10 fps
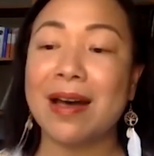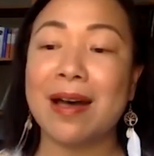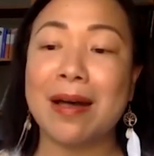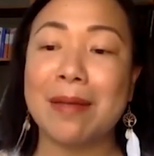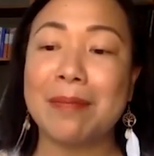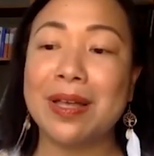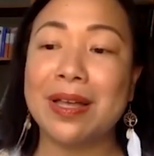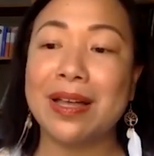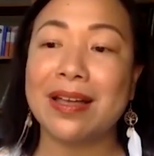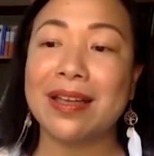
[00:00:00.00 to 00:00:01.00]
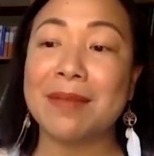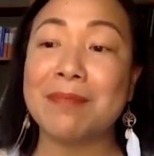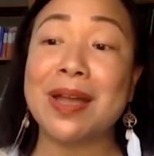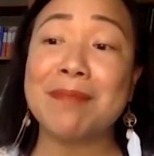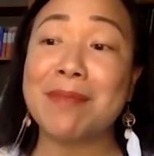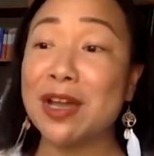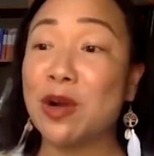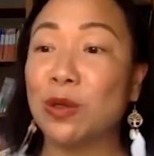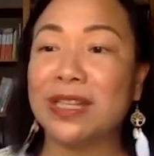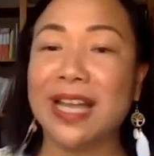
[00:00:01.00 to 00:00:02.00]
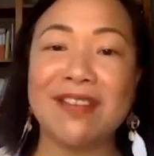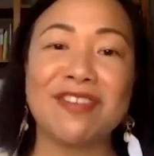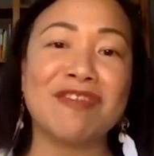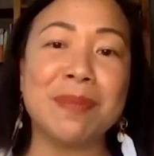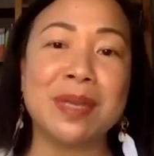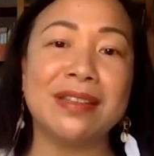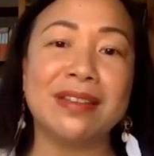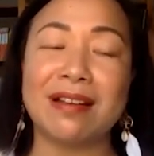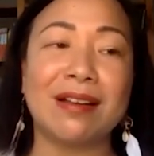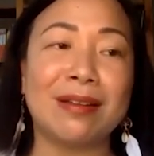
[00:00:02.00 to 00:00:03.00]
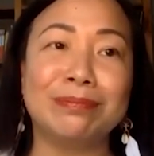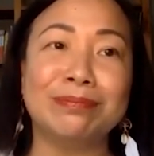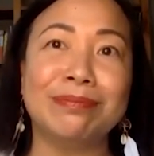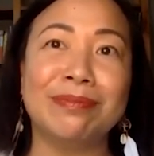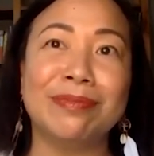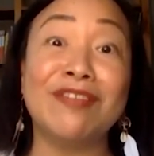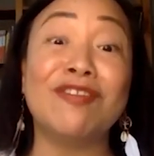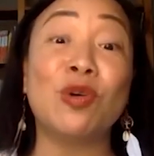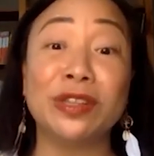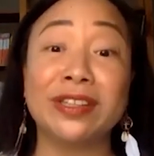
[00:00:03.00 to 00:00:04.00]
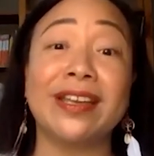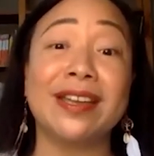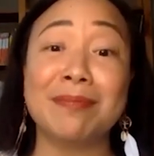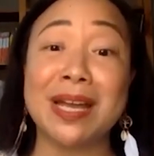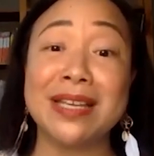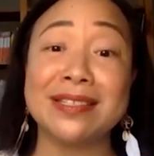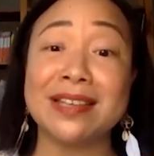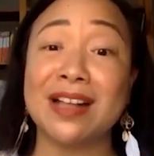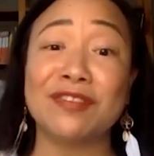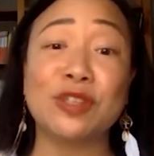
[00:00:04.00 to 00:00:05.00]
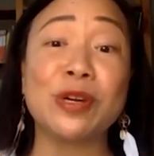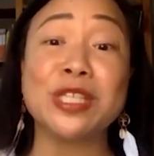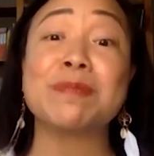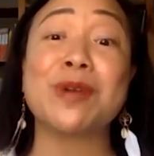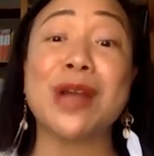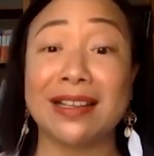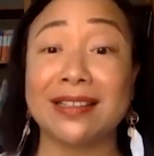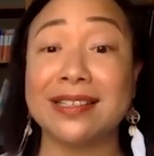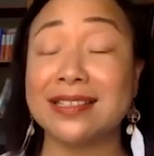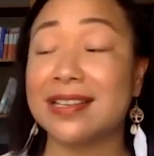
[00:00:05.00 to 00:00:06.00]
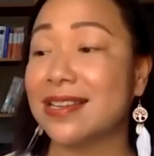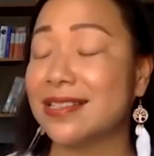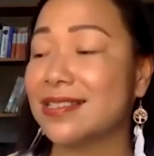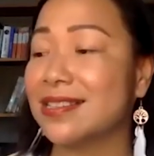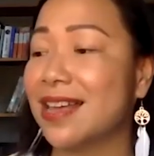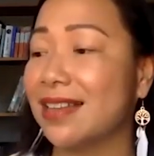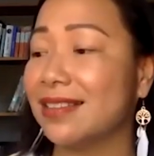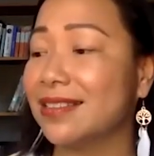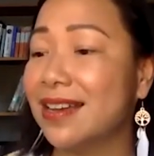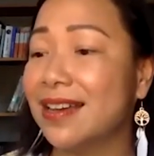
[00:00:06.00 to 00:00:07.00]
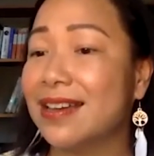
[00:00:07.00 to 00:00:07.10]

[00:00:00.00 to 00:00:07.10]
In my whole life, I've been devoting myself towards practices that